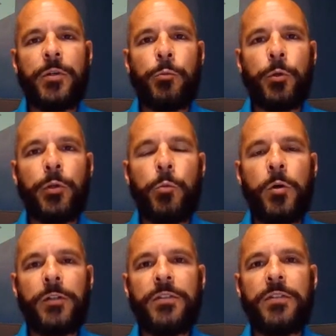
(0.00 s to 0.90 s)
really
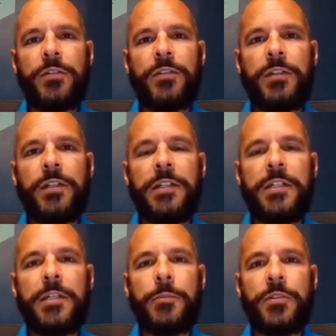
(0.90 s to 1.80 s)
wants to see
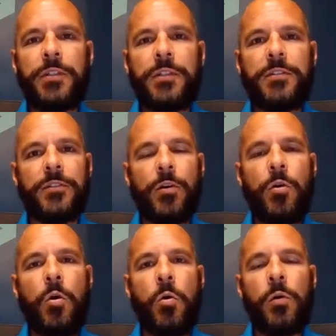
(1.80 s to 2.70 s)
EMCs as a
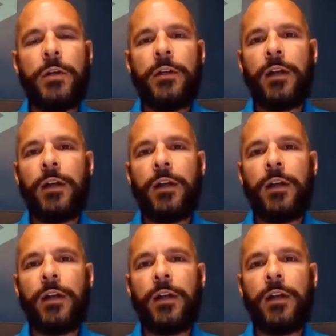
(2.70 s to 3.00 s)
whole